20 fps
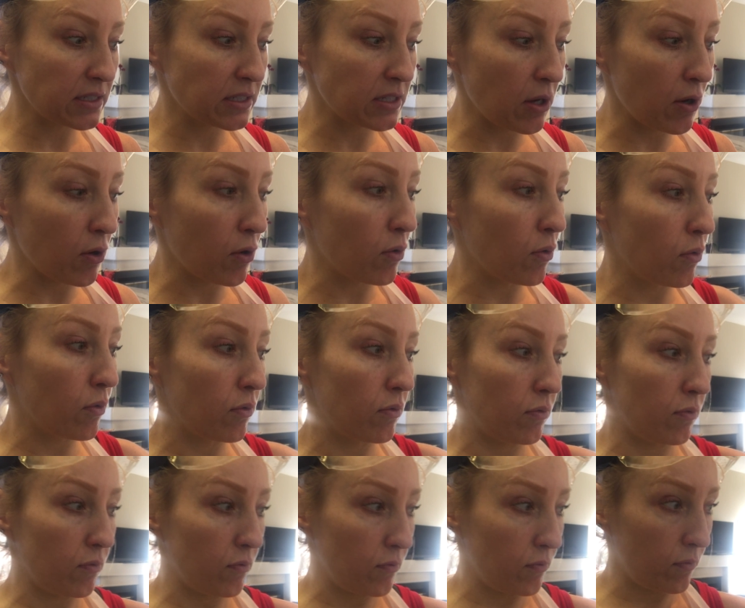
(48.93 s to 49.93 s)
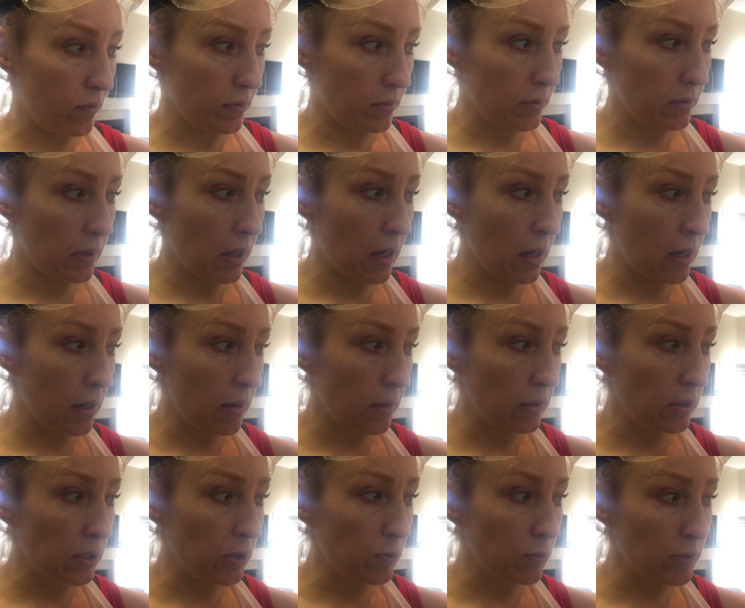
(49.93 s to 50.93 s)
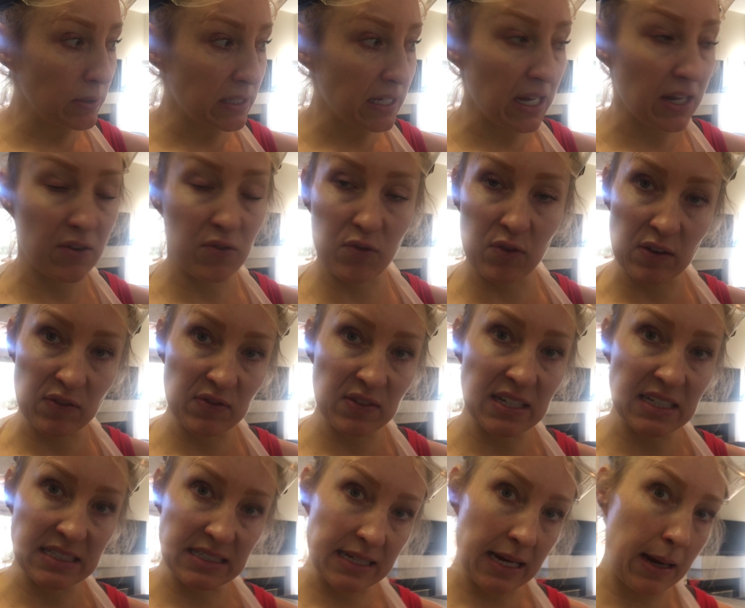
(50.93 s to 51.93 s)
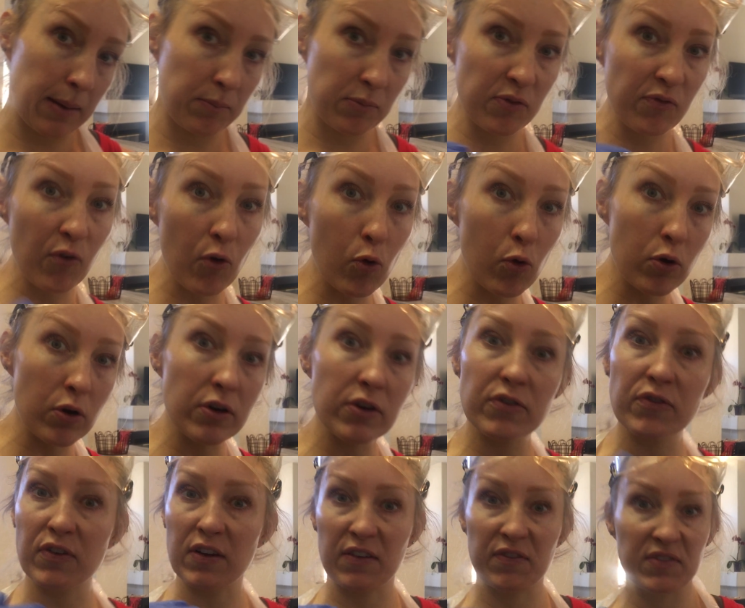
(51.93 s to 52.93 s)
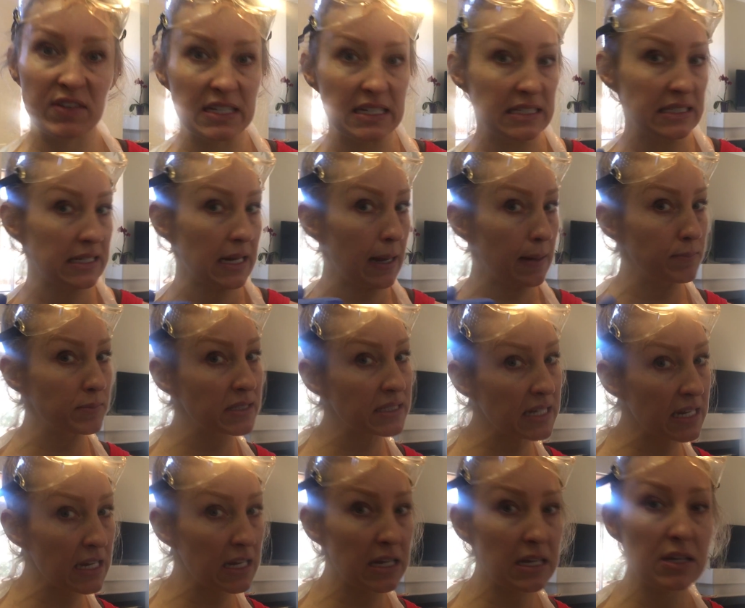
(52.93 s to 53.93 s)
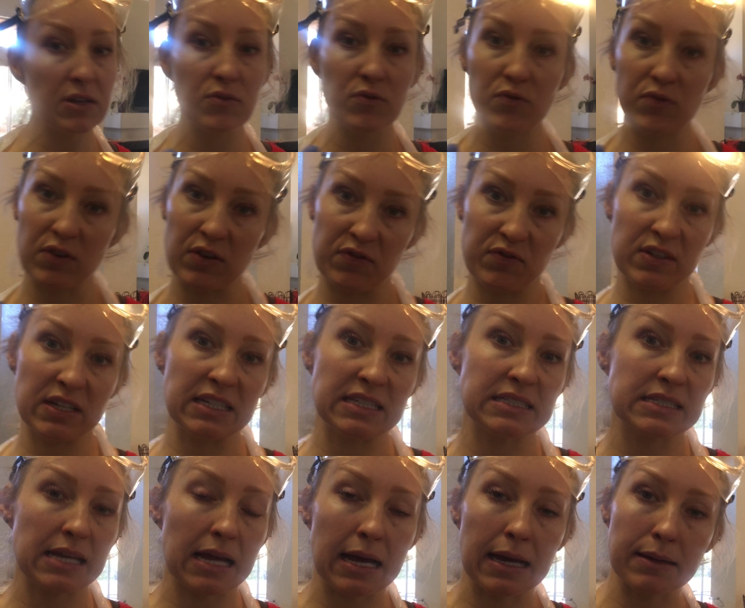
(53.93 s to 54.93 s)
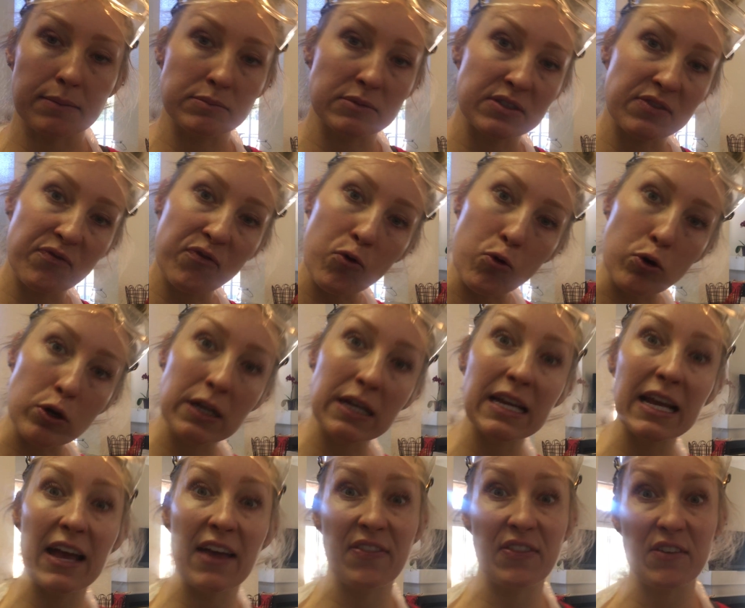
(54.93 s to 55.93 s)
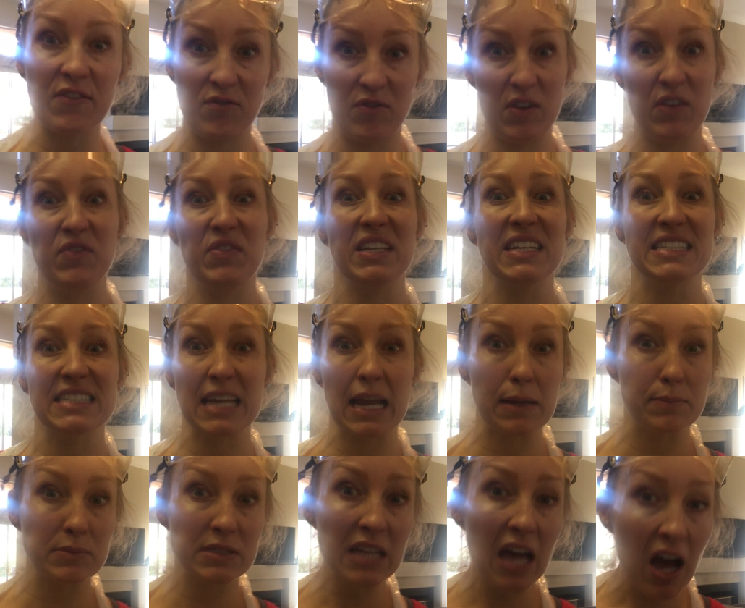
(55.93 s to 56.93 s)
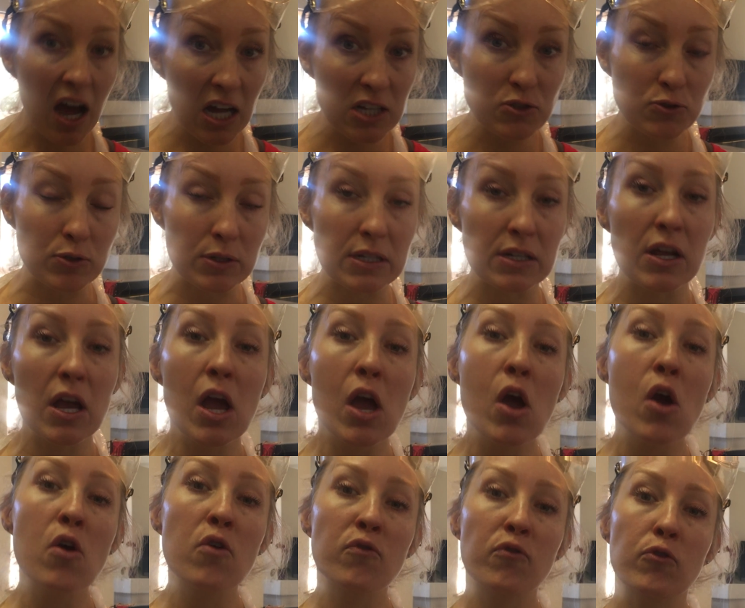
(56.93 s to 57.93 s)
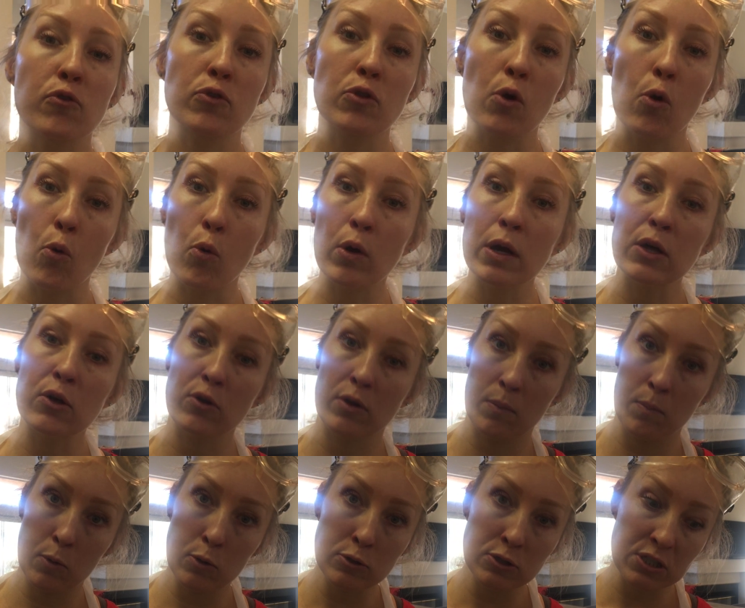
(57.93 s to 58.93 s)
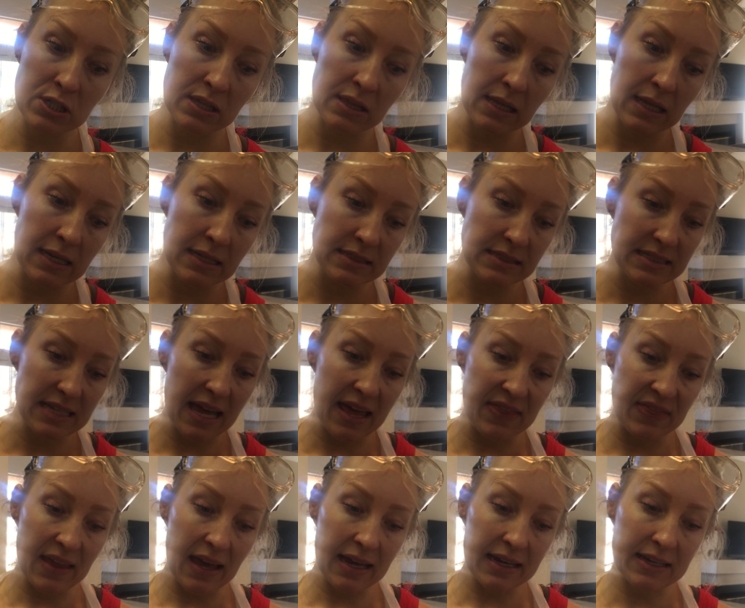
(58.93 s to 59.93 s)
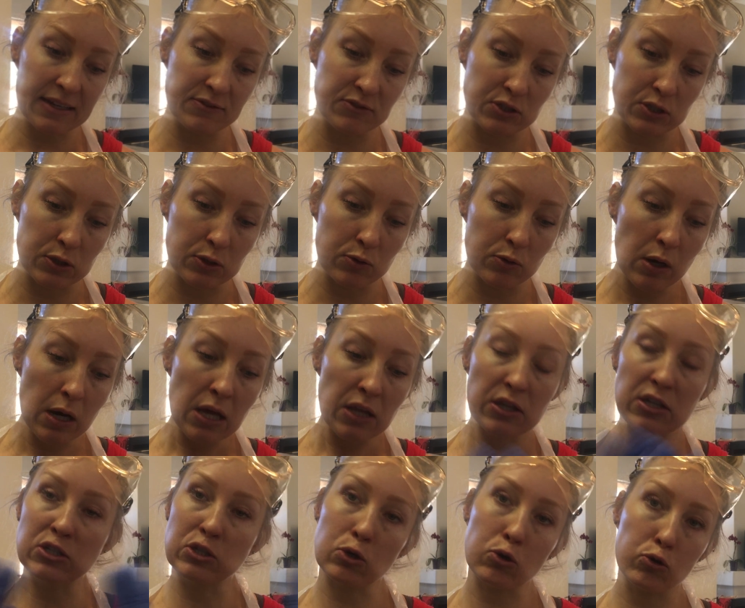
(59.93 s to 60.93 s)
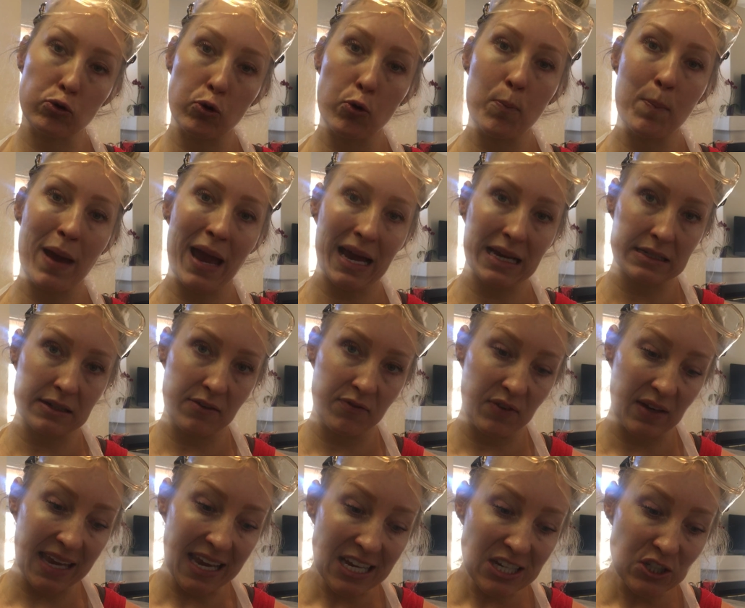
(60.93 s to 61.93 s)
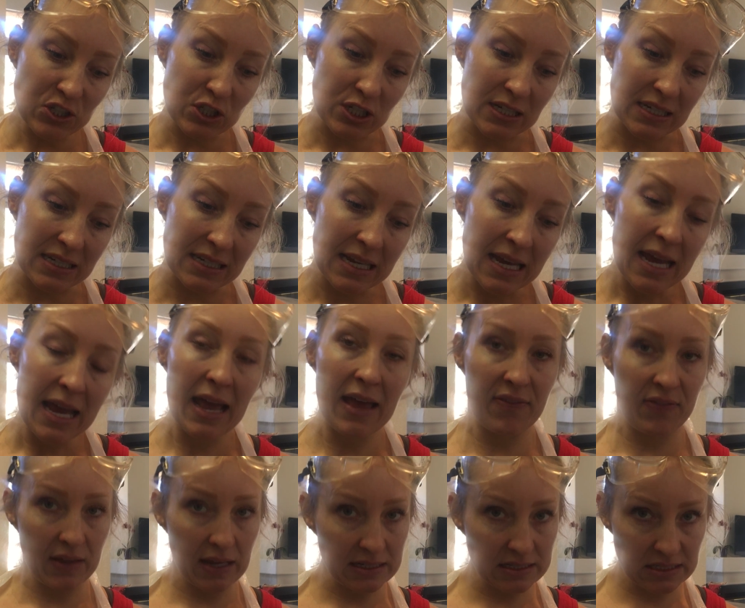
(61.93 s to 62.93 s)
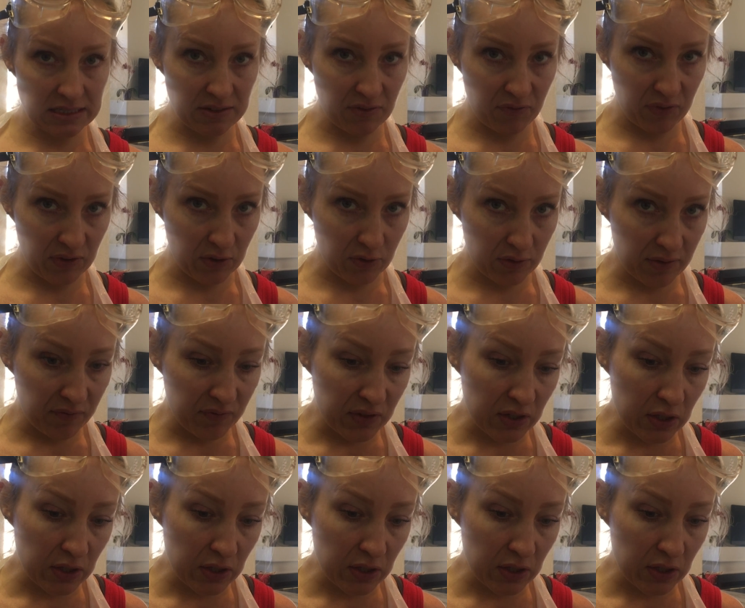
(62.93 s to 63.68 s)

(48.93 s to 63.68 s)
So you would take 15 times 4, 15 times 10, 15 times 40, and then 15 times 100 for the oil immersion lens, and that gives you the total magnification, and that's the field of